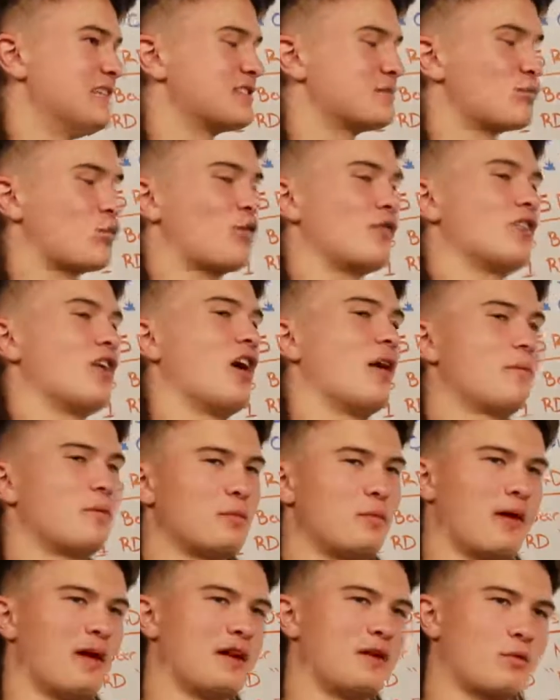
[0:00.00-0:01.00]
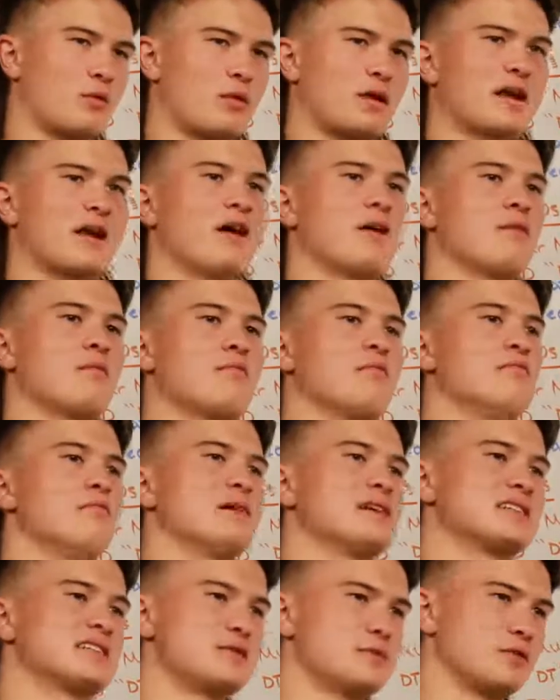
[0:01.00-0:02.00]
is more of an upper body workout,
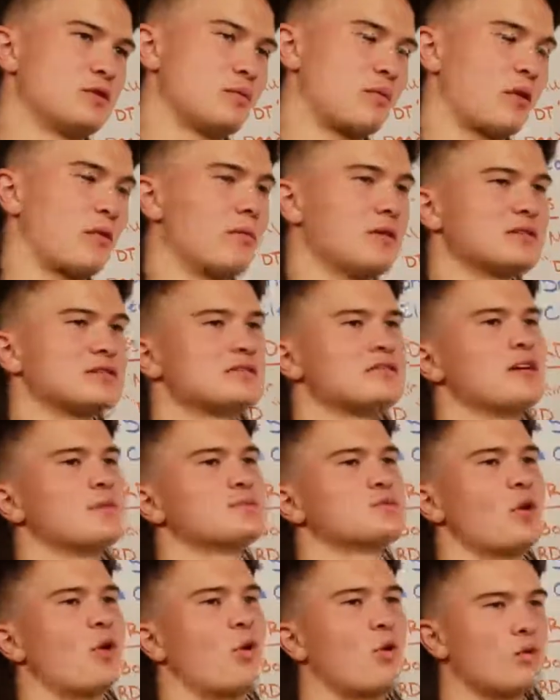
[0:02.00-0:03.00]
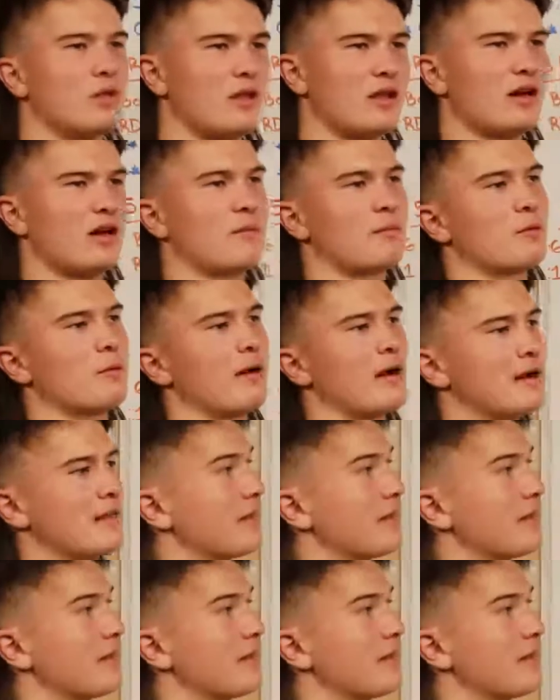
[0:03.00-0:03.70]
mixed in with the bar muscle ups, a whole lot of upper body